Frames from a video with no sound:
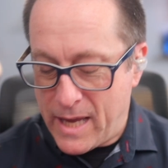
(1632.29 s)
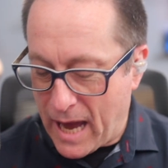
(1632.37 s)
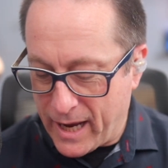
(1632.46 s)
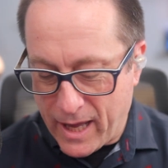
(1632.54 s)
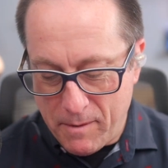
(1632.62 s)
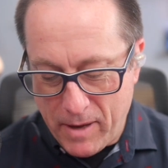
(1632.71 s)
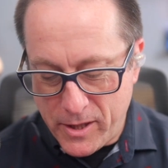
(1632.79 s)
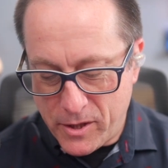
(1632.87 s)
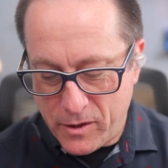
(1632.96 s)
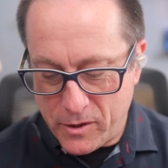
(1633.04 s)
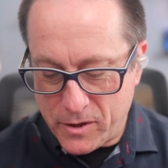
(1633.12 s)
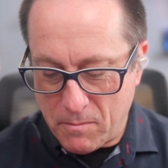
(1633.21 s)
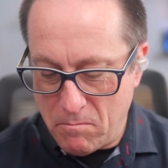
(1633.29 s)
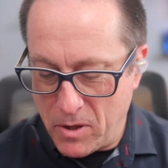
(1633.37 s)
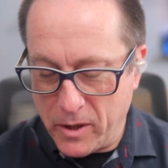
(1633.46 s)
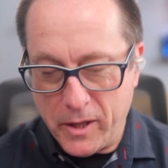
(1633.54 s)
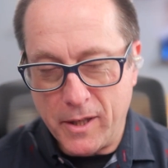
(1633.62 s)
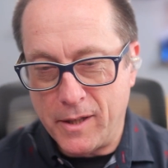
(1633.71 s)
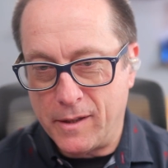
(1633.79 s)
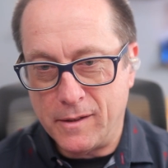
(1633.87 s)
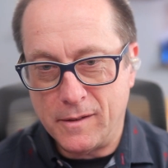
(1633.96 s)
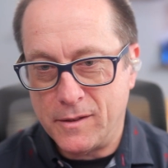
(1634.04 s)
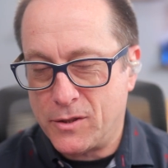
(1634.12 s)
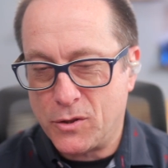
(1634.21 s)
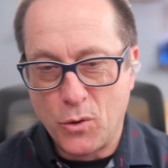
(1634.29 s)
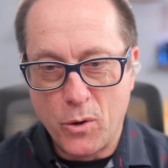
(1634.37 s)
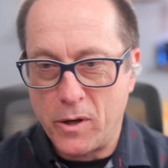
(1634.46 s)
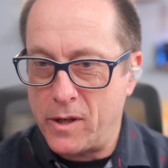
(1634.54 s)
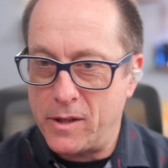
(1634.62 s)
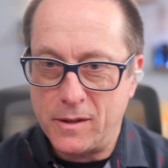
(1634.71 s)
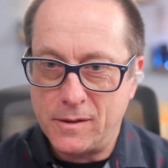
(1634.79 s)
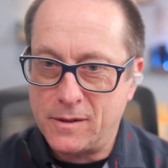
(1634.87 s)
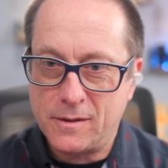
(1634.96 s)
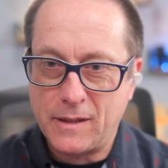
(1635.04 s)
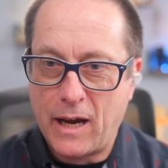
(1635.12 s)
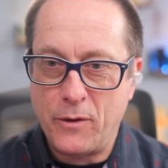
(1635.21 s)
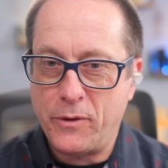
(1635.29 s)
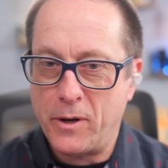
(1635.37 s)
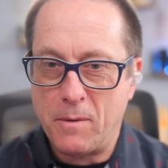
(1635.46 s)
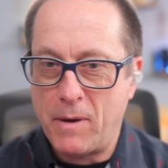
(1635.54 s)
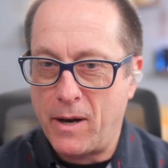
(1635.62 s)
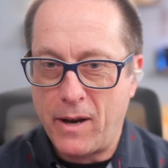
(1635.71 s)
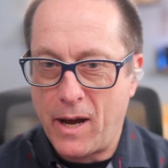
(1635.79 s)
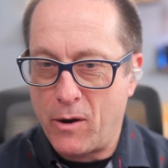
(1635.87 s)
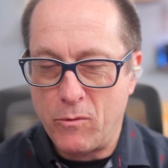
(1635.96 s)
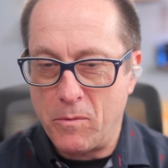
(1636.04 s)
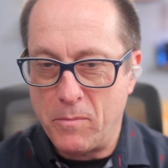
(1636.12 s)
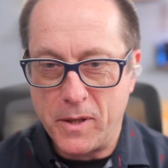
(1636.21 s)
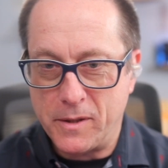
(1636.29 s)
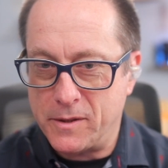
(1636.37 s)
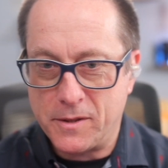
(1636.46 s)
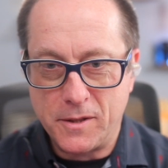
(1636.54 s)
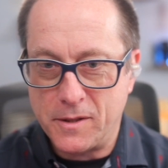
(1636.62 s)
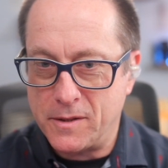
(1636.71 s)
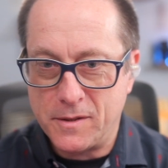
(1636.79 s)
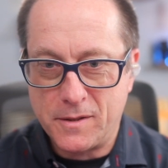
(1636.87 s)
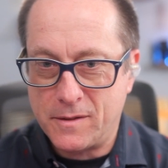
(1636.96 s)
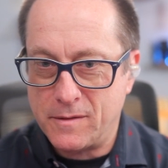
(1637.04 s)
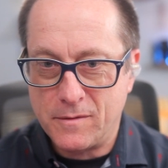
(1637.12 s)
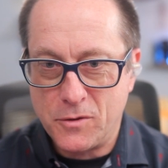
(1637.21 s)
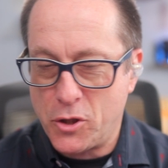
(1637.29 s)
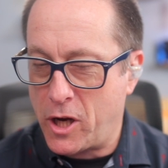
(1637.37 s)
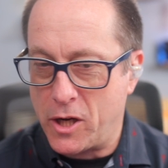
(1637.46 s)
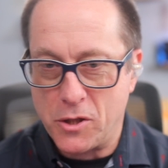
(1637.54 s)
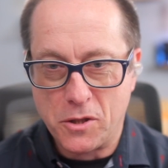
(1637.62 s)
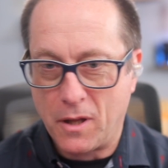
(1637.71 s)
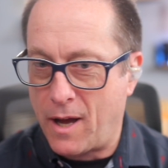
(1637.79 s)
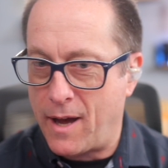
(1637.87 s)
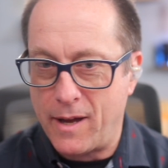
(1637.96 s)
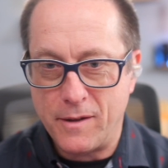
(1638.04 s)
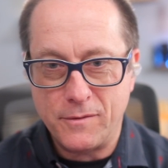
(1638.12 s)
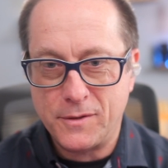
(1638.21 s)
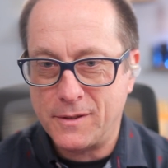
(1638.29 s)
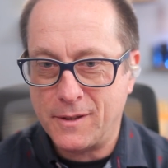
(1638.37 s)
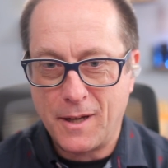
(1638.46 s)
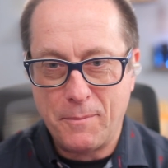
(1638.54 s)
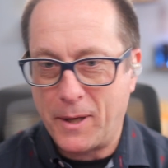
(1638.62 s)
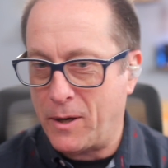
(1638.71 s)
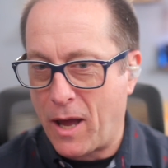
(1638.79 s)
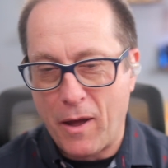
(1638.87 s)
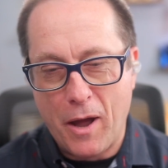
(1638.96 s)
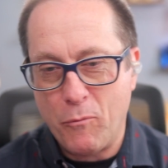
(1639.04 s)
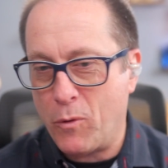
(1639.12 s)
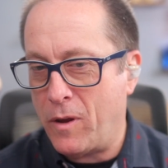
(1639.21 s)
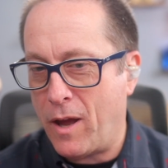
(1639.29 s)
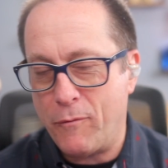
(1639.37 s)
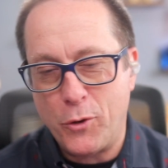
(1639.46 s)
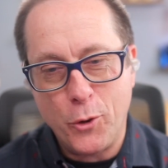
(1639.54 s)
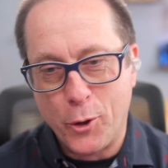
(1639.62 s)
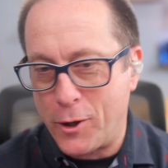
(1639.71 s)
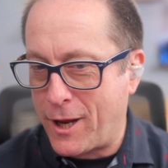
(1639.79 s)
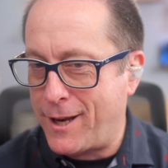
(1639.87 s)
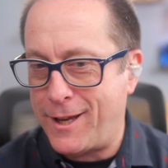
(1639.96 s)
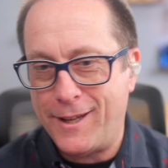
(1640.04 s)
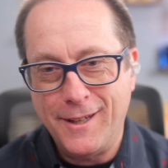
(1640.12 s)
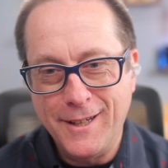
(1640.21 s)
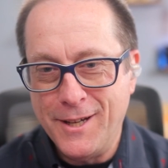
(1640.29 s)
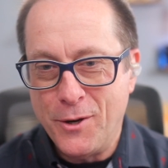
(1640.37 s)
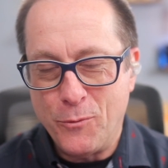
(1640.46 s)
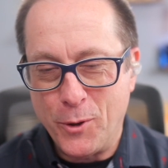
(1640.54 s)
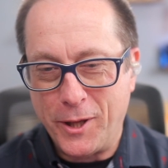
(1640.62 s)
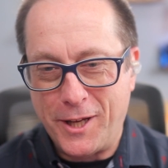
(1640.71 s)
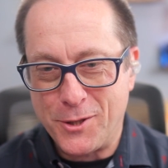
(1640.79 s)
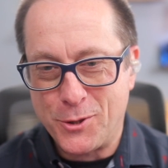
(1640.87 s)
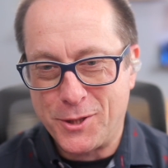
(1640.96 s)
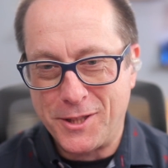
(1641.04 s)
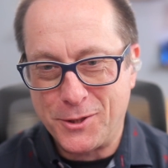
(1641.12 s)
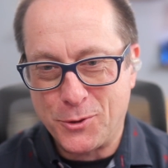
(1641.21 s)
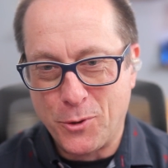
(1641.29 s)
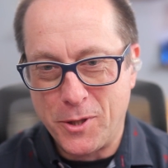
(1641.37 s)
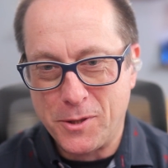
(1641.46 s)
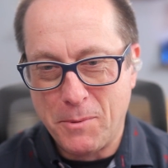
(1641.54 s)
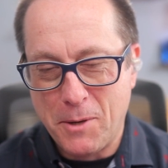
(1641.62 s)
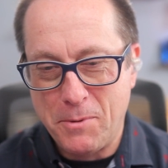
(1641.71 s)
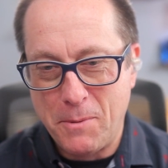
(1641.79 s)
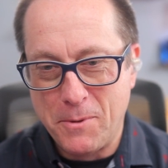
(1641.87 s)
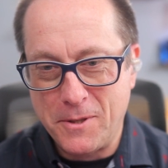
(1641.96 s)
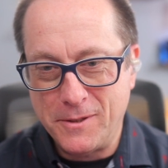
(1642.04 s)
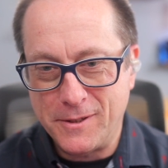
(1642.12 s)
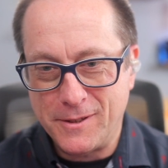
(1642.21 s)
Yeah, I got to imagine there's a million stories out yeah. there about how remittances change lives. I mean, have you heard any really interesting stories about people